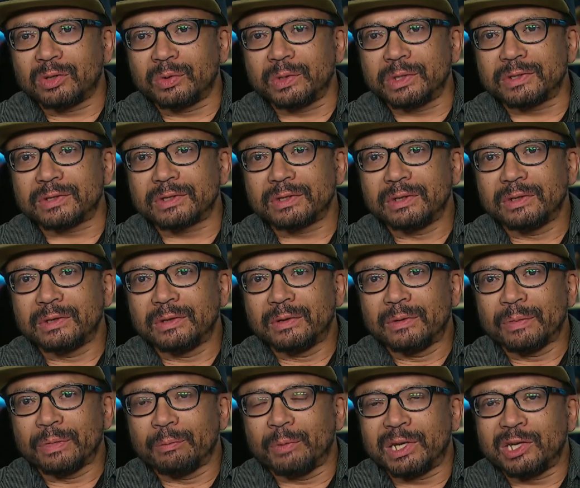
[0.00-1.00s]
is.
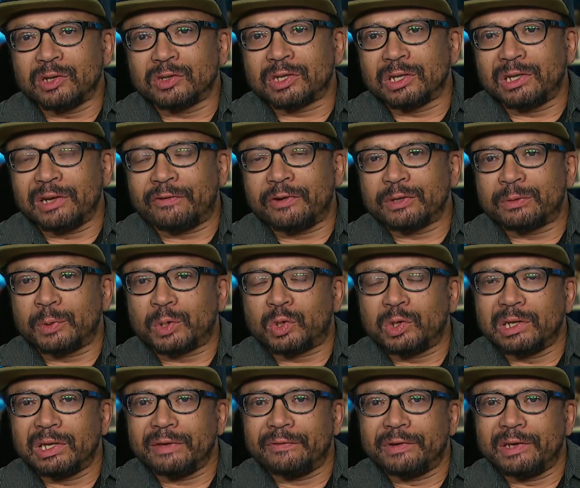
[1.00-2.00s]
But there's a difference
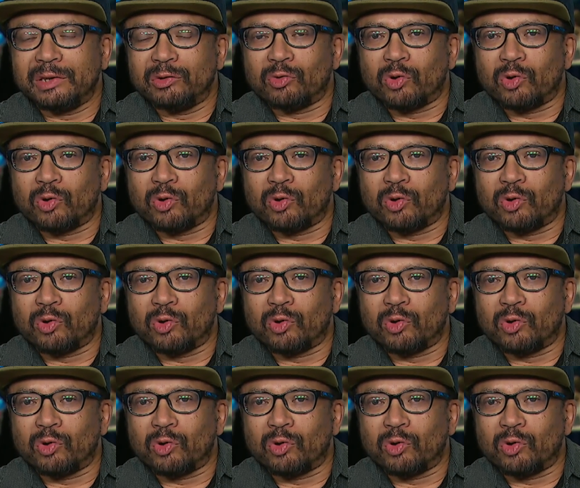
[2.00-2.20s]
between living in